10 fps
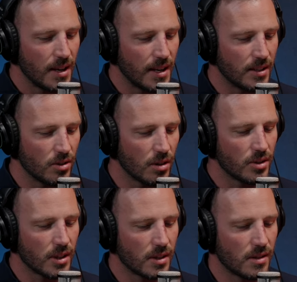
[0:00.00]
it's not
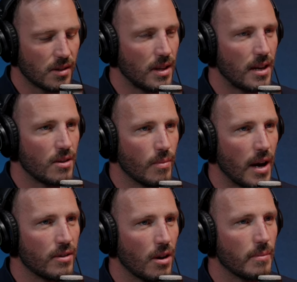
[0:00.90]
just that you
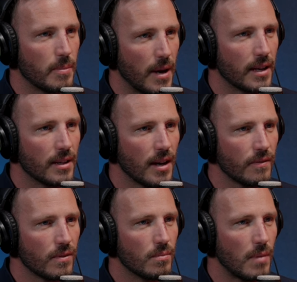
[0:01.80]
might not be paying
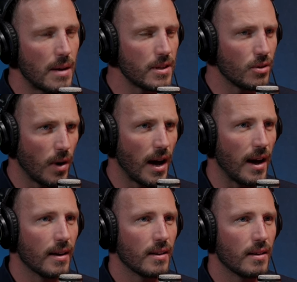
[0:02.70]
enough. Maybe you
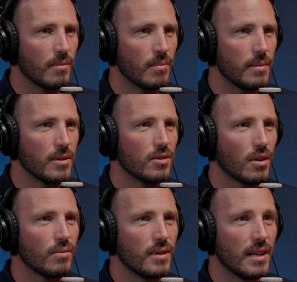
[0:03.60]
are, and maybe you
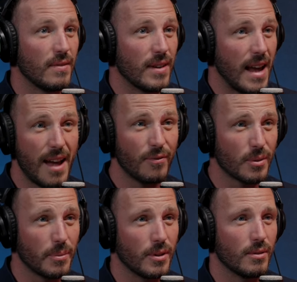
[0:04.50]
don't even have to
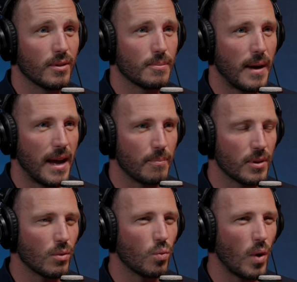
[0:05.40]
put anyone's pay up, but
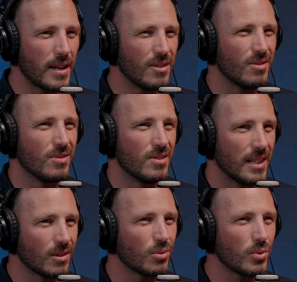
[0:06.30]
the way you deal